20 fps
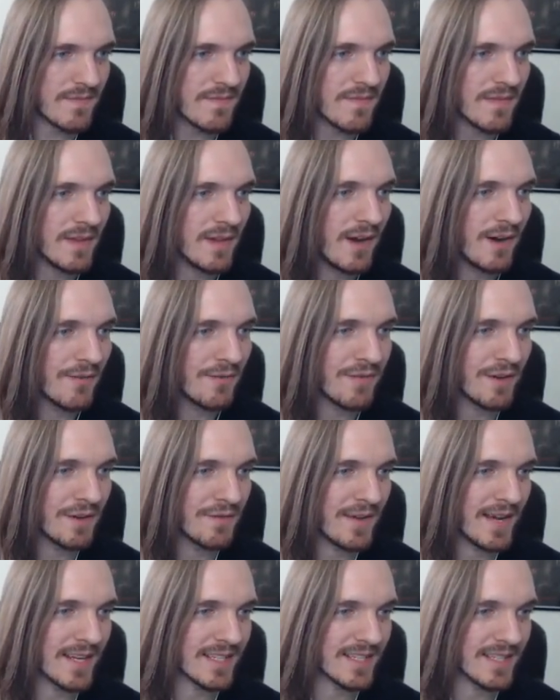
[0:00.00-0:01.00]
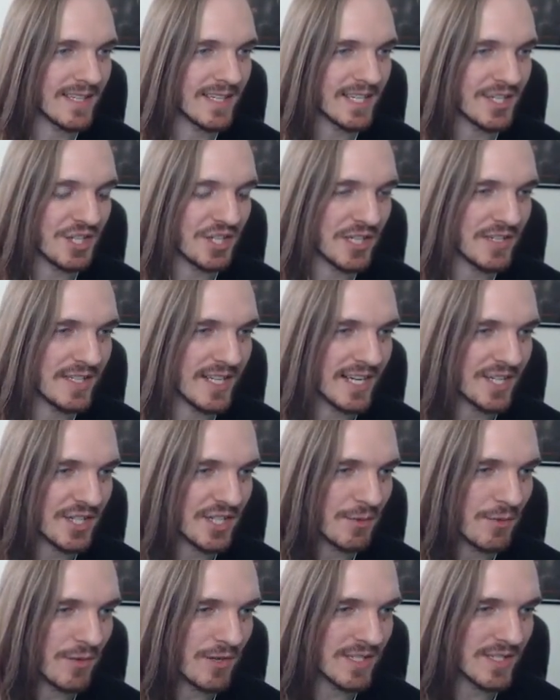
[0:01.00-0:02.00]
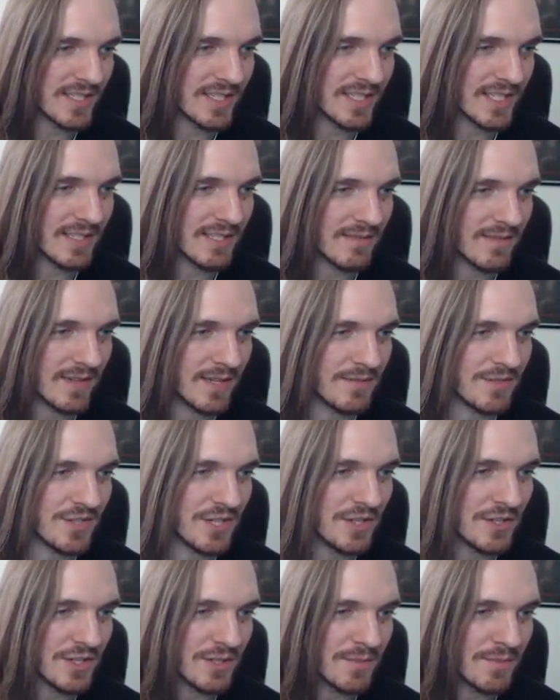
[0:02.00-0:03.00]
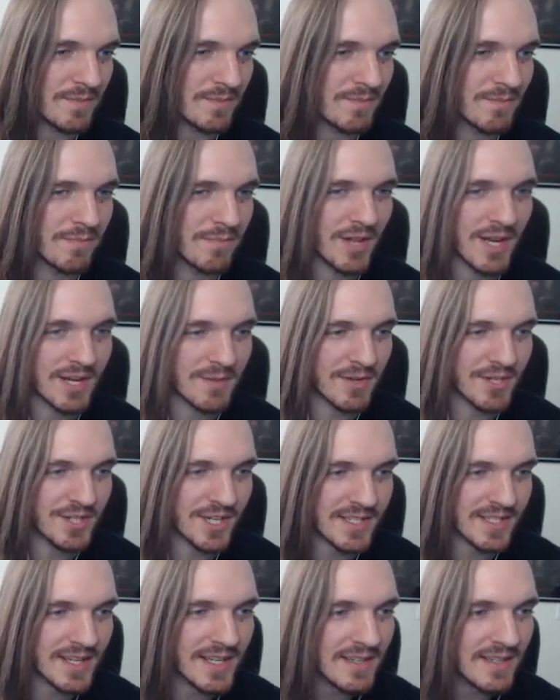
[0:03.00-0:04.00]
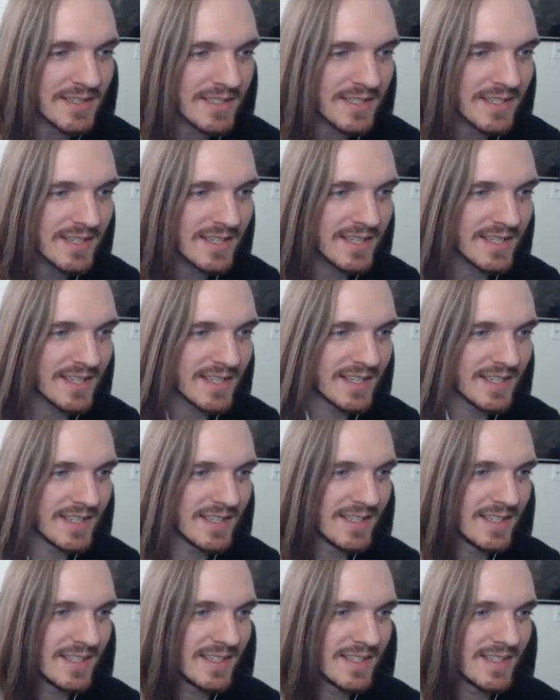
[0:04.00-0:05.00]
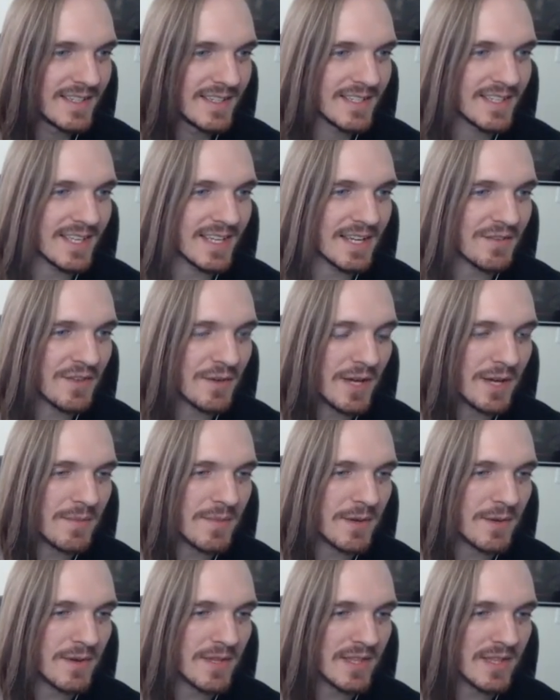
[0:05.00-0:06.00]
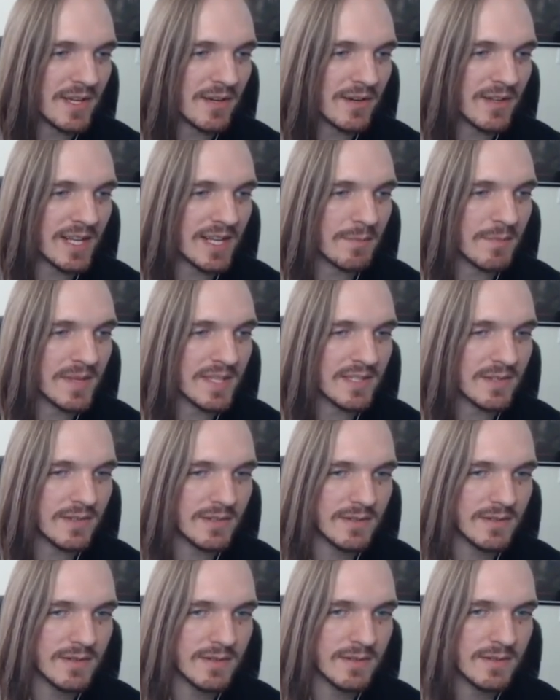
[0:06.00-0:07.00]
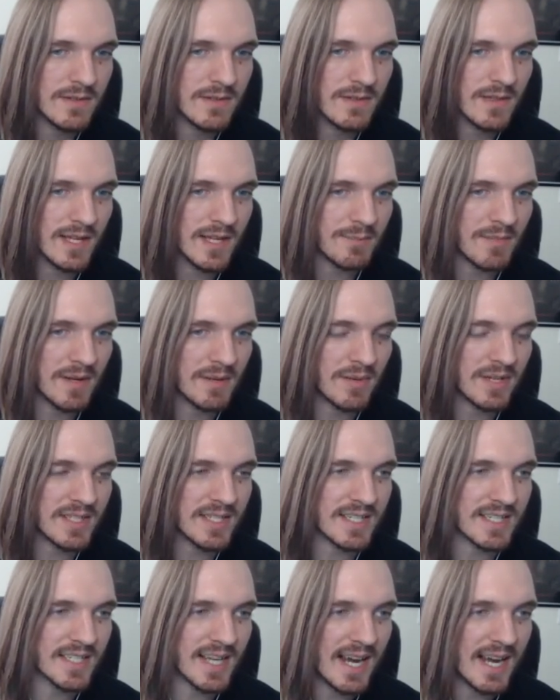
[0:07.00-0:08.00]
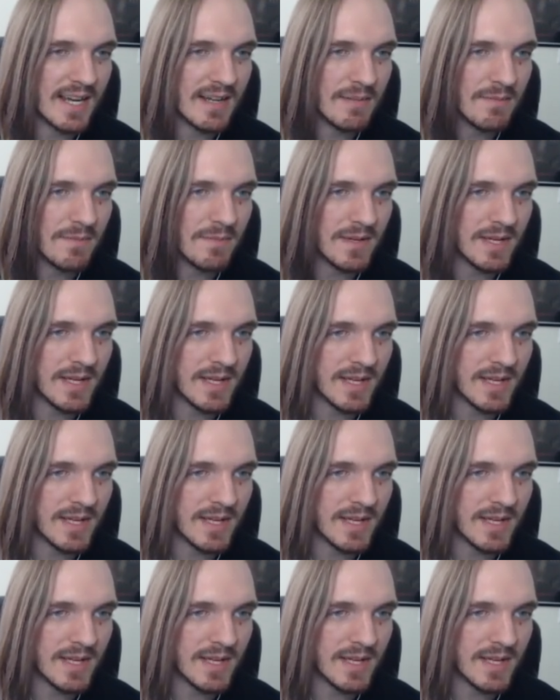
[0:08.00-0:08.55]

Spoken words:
Oh, fun fact, Link's shield actually works as like a shield to block projectiles. So like if you hit me with your like missile, like by pressing side and B at